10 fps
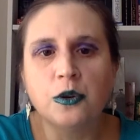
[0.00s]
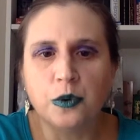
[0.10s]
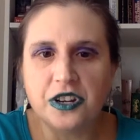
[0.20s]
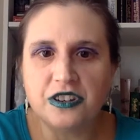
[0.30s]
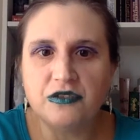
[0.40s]

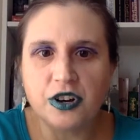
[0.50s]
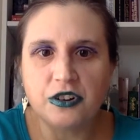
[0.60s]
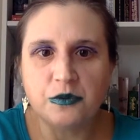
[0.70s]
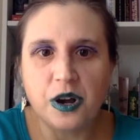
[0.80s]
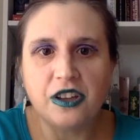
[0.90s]
written
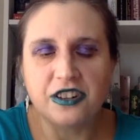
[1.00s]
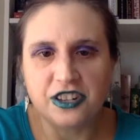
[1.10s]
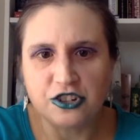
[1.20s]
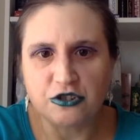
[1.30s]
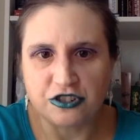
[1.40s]
very well and an
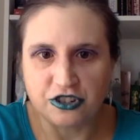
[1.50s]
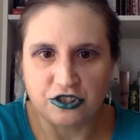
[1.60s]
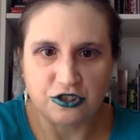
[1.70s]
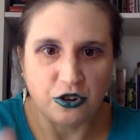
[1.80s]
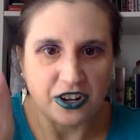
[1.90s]
interesting
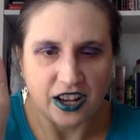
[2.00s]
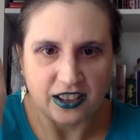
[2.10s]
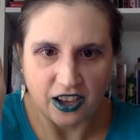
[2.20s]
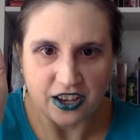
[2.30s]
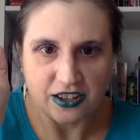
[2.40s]
story, and I
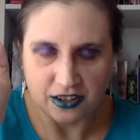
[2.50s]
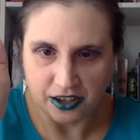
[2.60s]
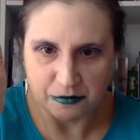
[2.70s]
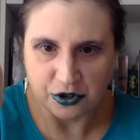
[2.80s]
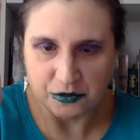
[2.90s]
like
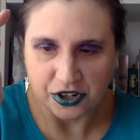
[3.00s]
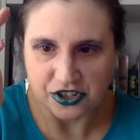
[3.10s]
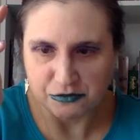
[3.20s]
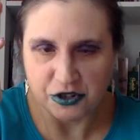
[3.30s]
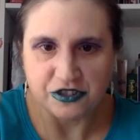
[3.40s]
like pretty
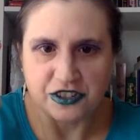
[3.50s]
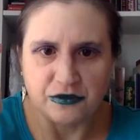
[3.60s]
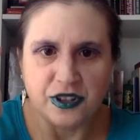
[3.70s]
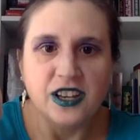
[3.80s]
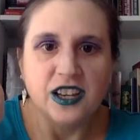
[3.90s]
much most of